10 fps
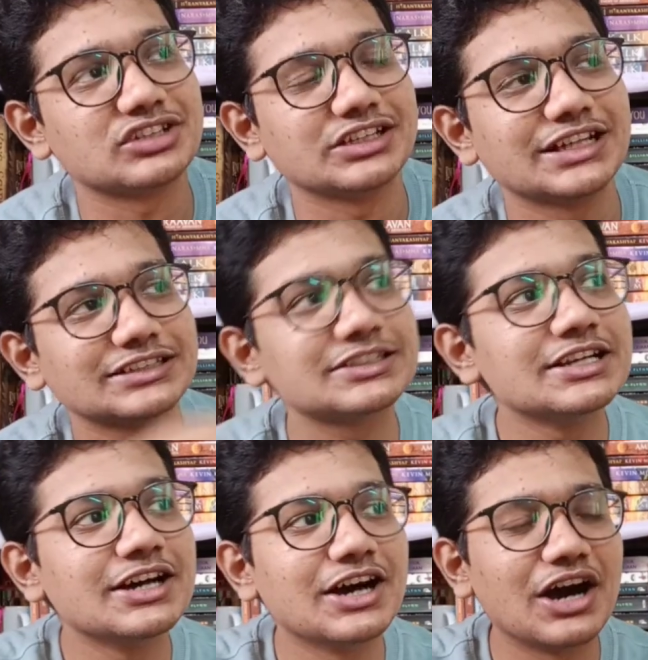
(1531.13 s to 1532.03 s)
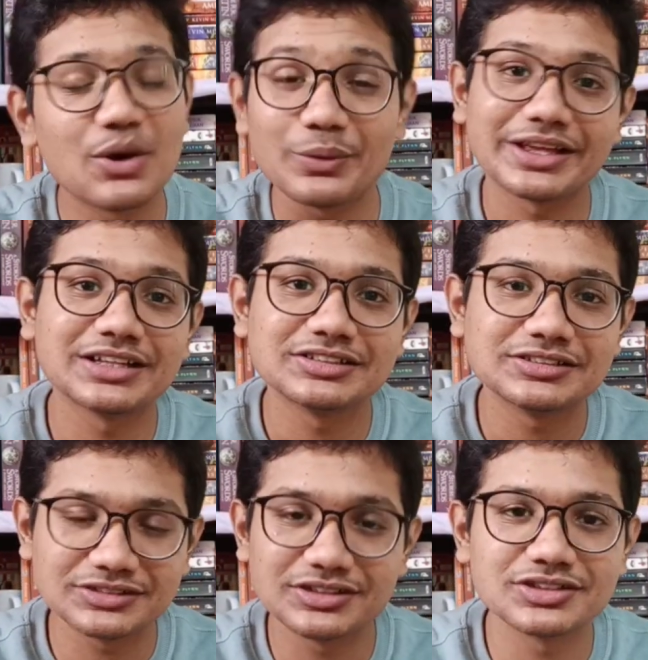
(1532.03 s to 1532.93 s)
we can save the
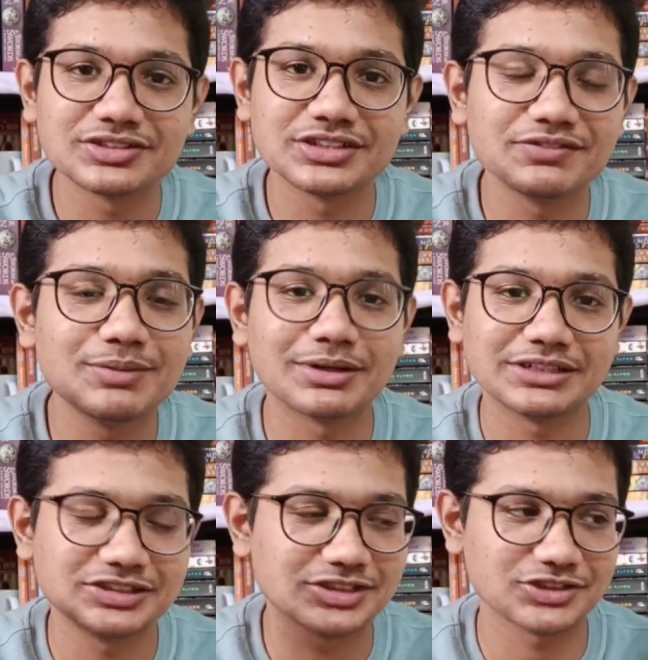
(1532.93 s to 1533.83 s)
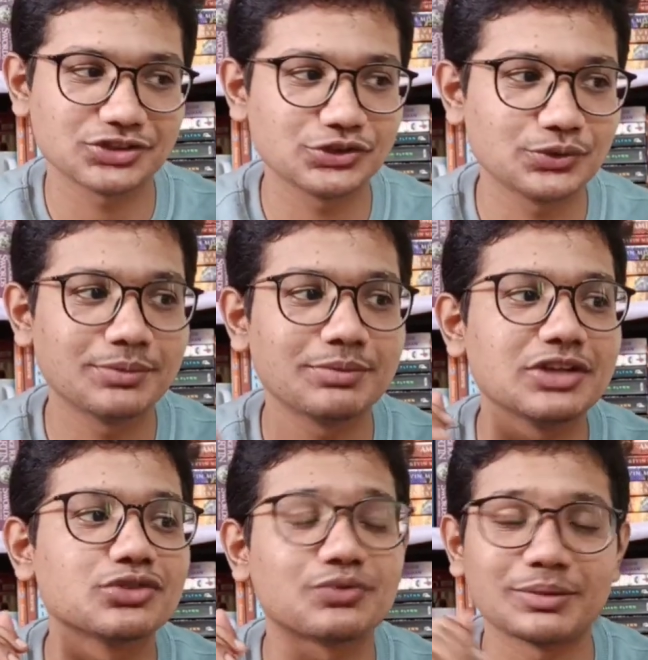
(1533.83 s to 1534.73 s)
mundanes, that is the human beings, from demons,
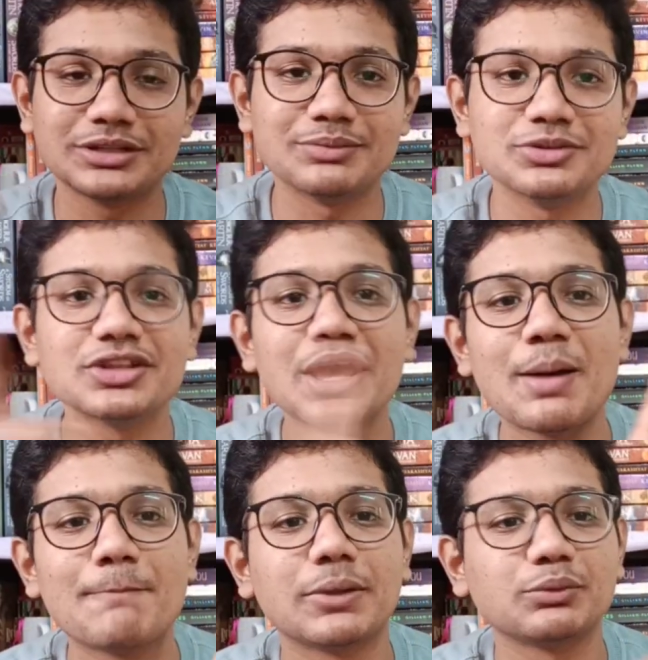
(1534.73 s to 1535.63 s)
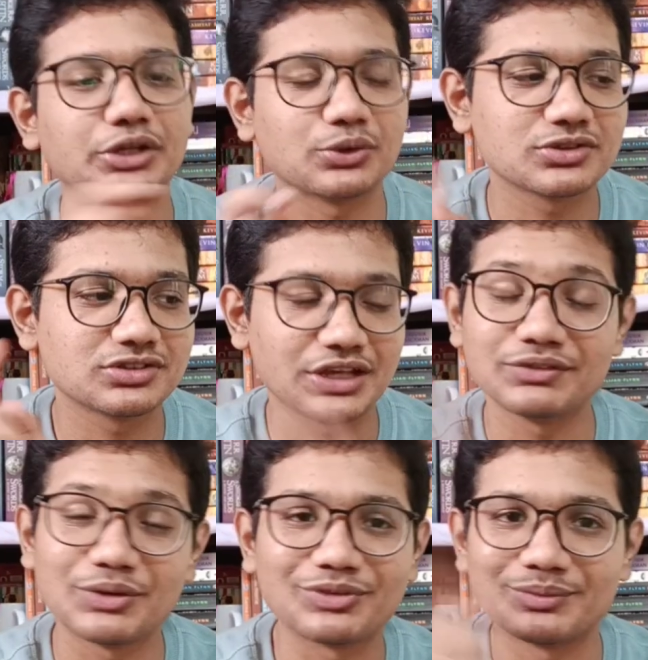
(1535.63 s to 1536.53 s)
but we cannot save them from themselves,
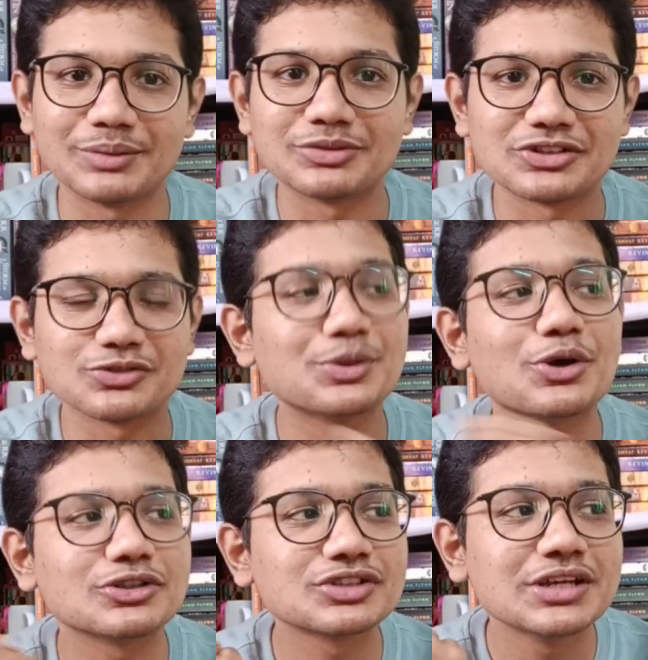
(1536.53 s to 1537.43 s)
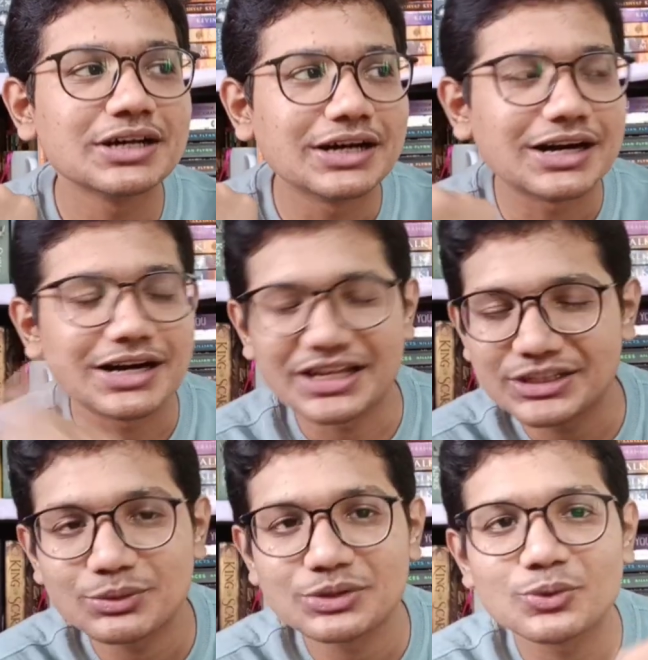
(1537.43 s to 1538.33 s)
because in the world wars there are
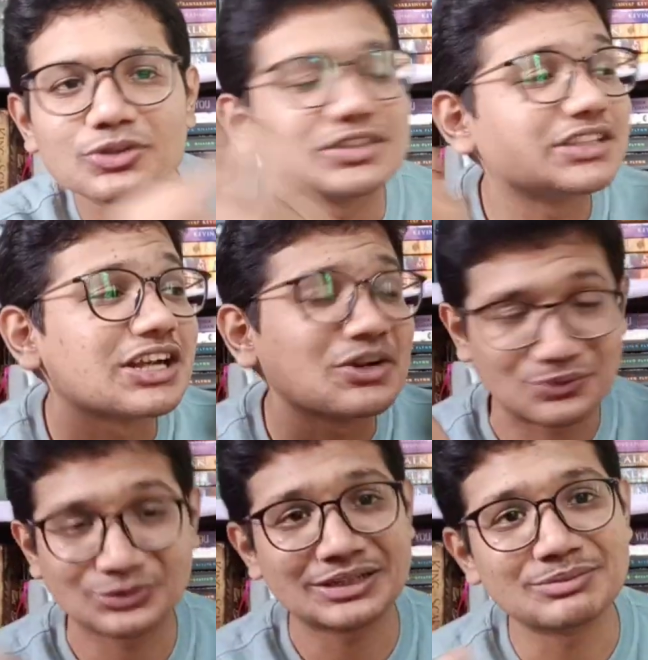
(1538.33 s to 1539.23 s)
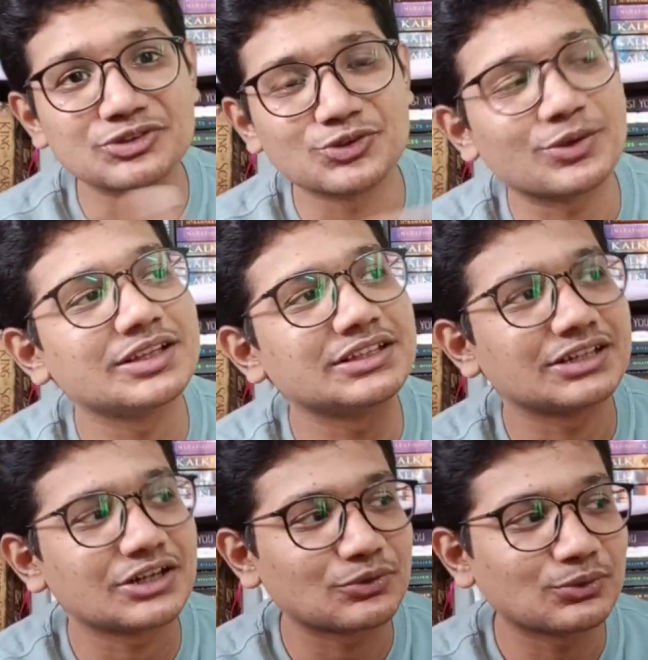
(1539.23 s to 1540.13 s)
no demons, okay? There are only people
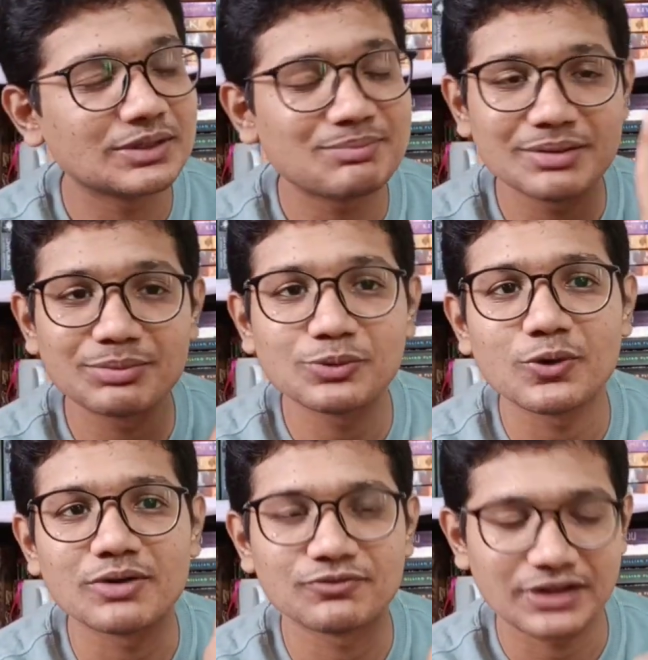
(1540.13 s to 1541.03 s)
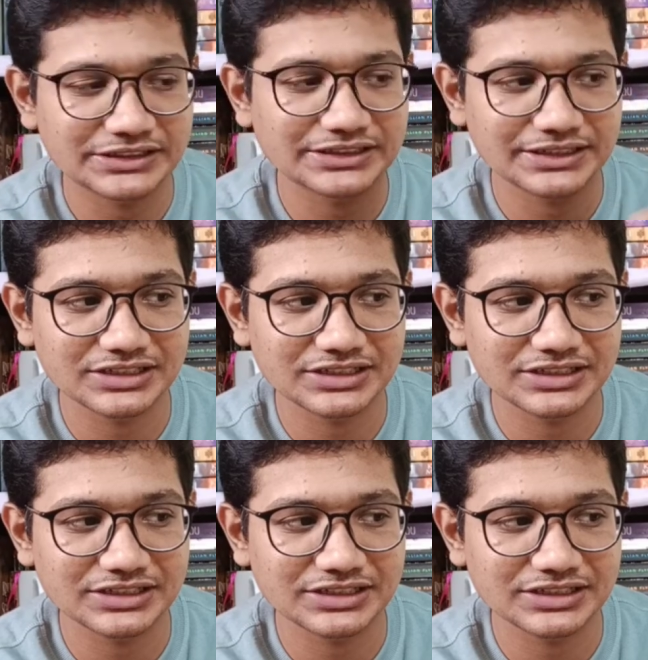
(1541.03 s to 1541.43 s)
who are fighting against each other.